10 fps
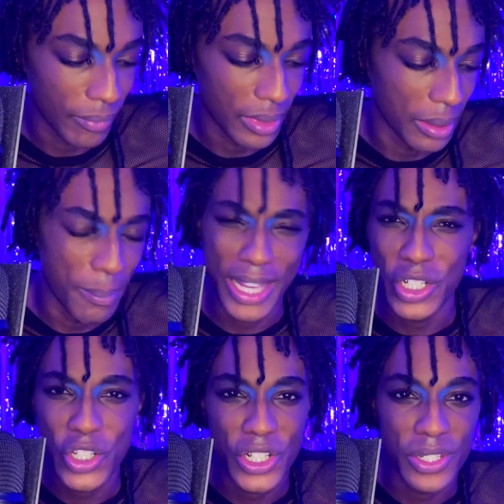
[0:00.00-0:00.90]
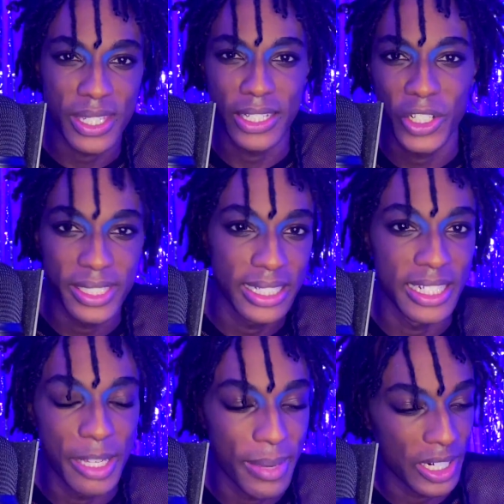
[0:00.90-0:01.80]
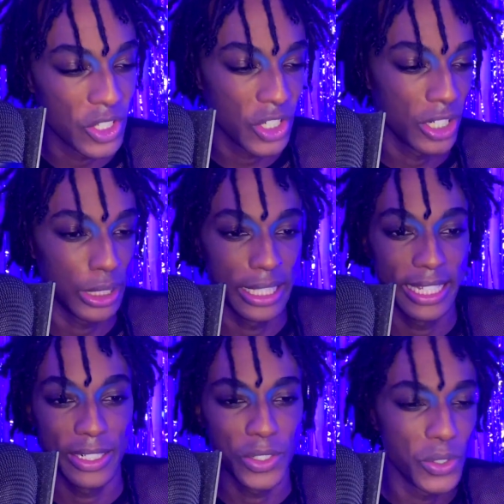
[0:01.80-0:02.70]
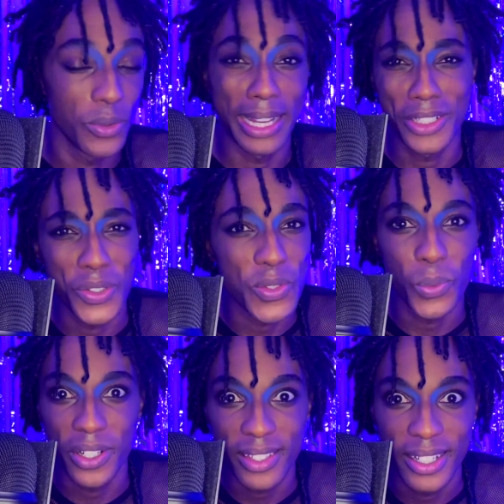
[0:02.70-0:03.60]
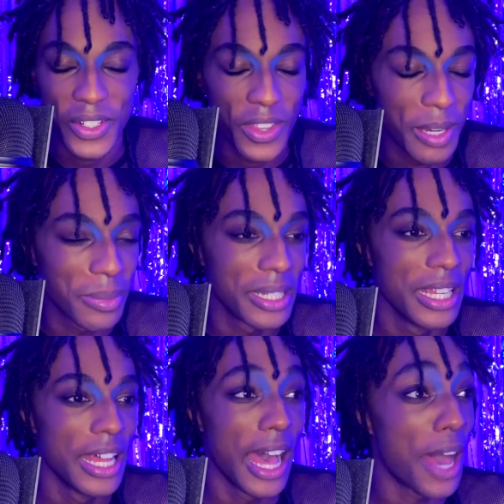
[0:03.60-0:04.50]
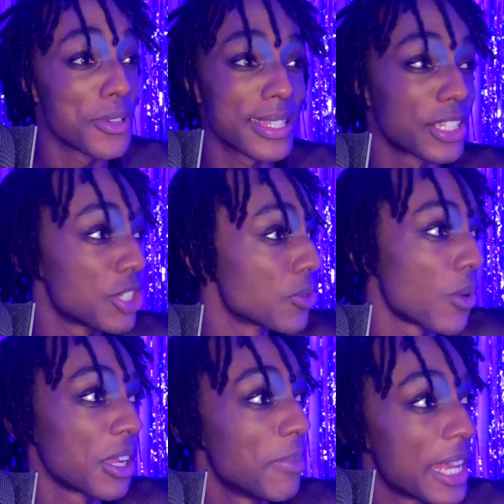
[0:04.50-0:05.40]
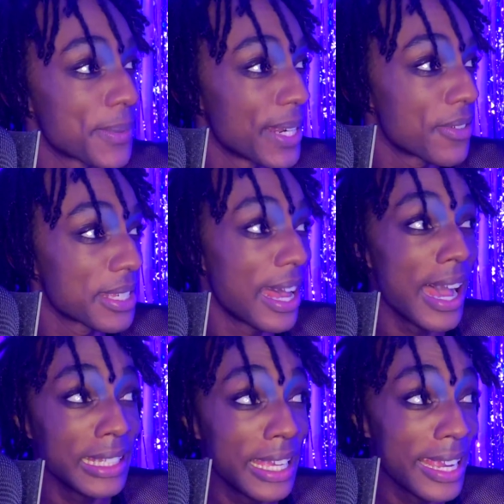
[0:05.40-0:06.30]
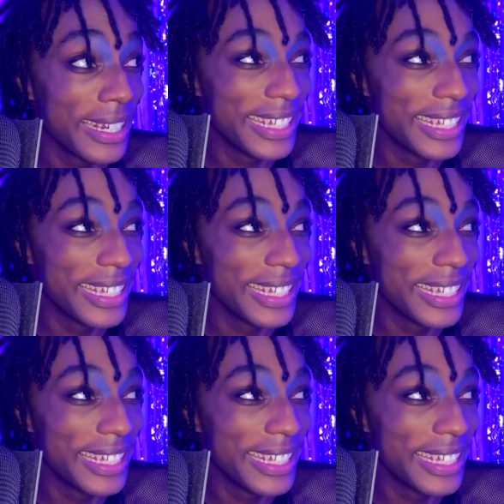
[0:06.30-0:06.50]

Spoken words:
managers, like her day-to-day manager, Lane, who I know it's weird that I know that, but I was like, she was walking past me and I was like, hi Lane.